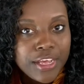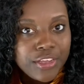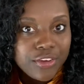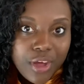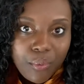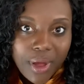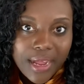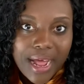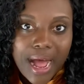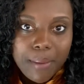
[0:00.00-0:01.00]
you know
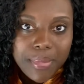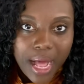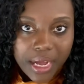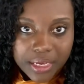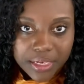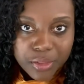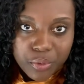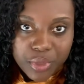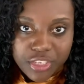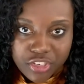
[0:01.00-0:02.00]
what, I'm not going to
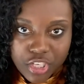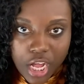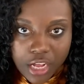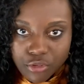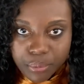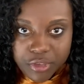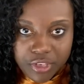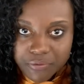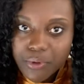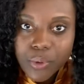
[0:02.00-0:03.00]
literally just
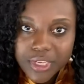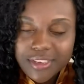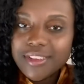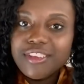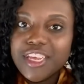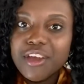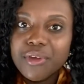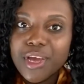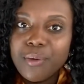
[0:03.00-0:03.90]
100% focus in this area.